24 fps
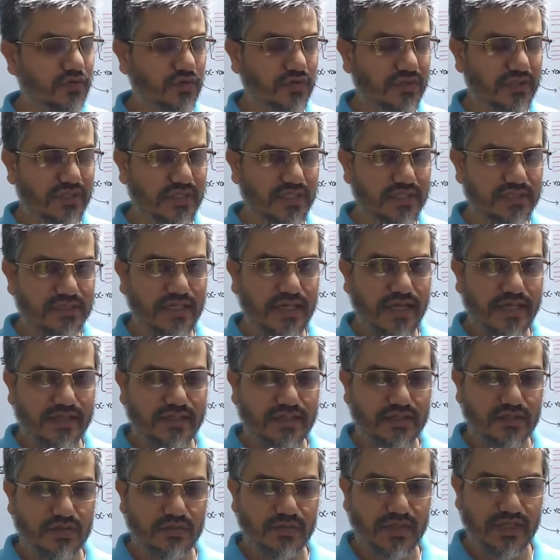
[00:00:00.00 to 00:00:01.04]
So these
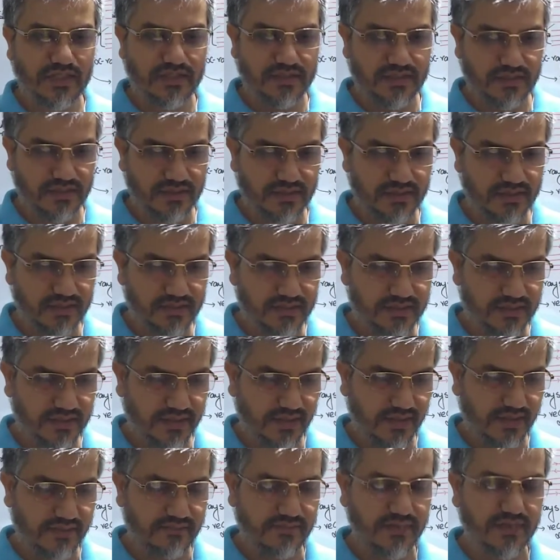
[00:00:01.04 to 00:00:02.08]
lighter metals
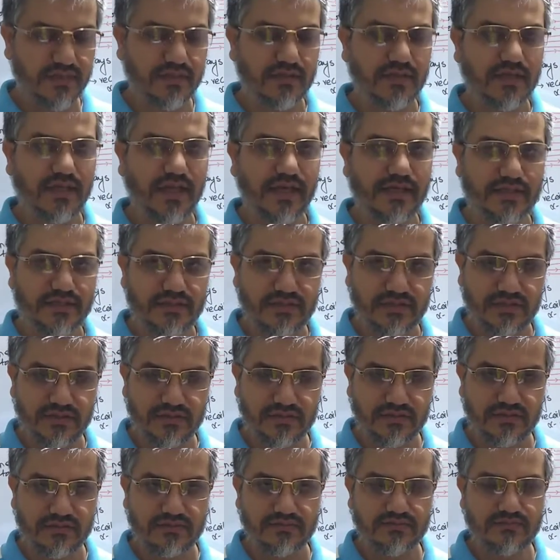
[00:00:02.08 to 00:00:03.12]
having
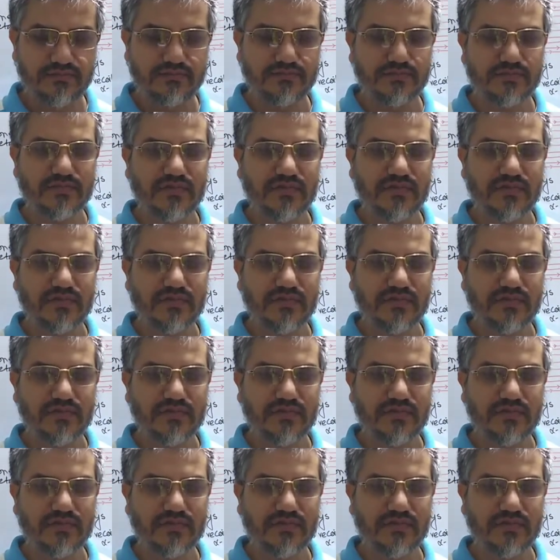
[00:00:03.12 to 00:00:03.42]
lighter